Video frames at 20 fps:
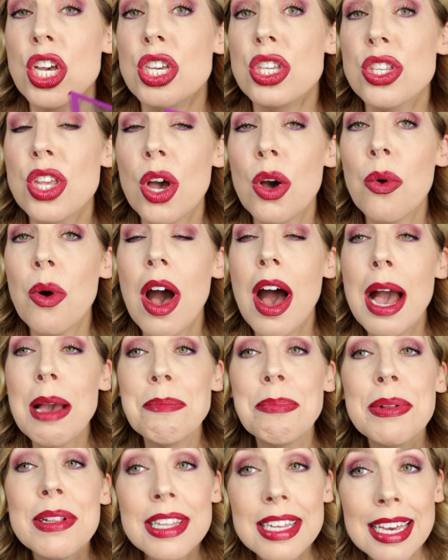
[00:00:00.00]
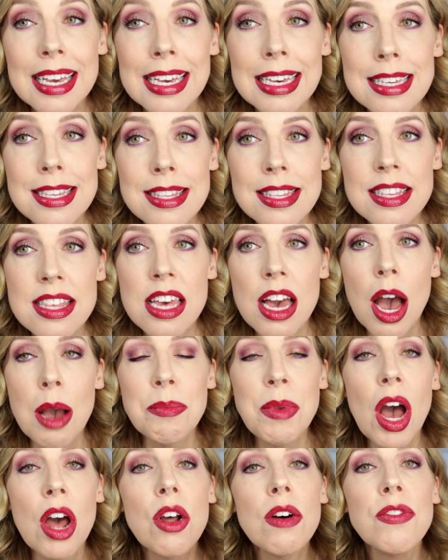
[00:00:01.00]
So I'm pleased. I'm
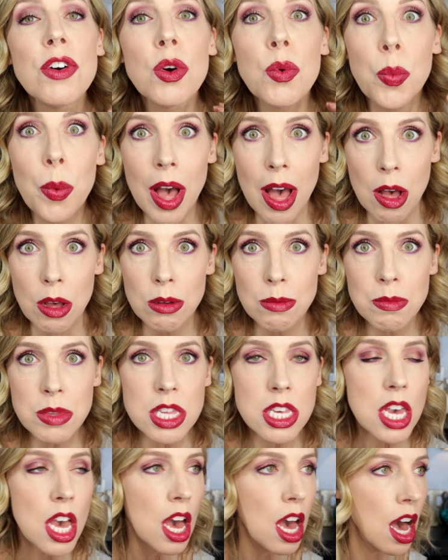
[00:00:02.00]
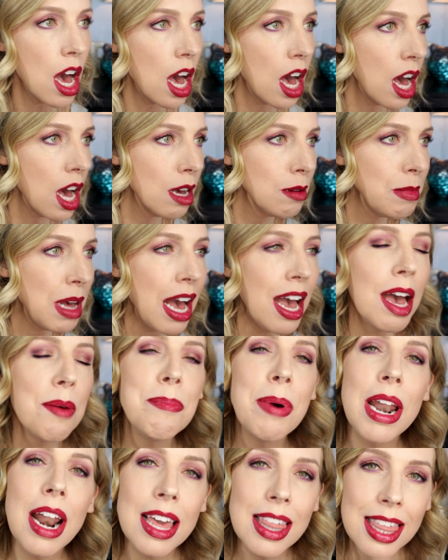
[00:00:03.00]
not overwhelmed,
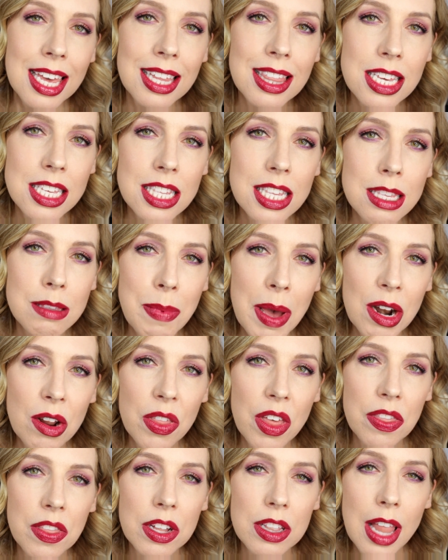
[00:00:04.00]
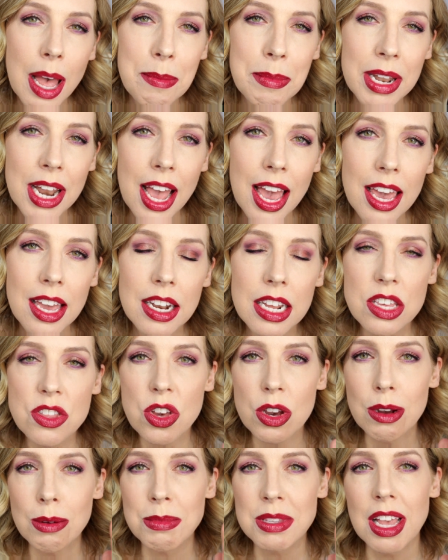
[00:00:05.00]
but I think this is better than the Lemonade in
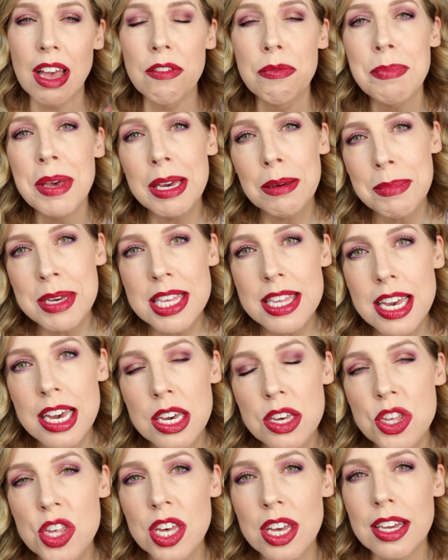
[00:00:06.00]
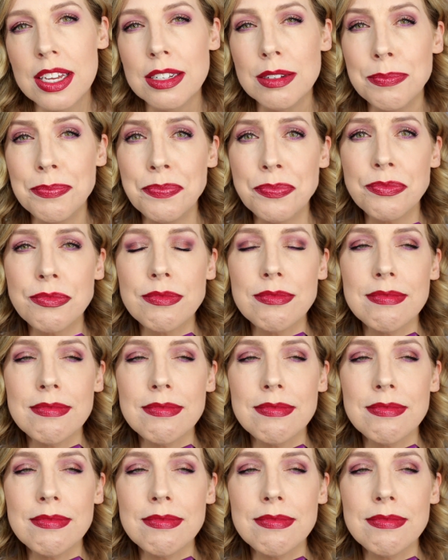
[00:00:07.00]
terms of pigmentation,